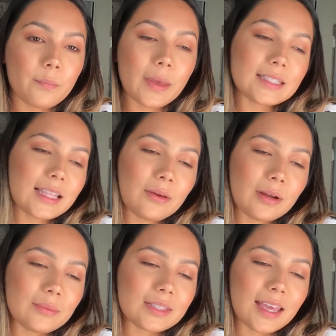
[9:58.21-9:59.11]
basically
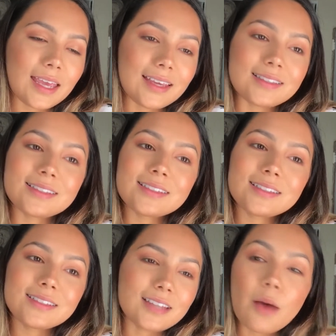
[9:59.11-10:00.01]
what I'm saying is
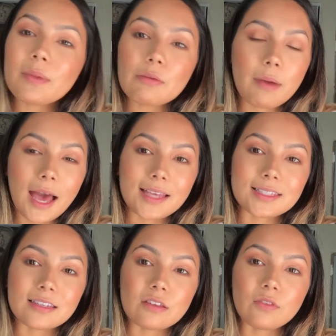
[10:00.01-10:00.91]
stop being
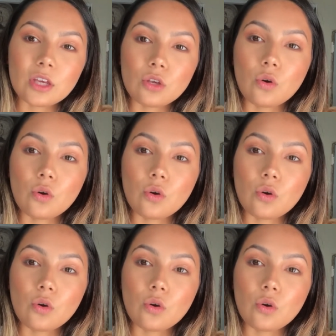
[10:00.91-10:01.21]
passive in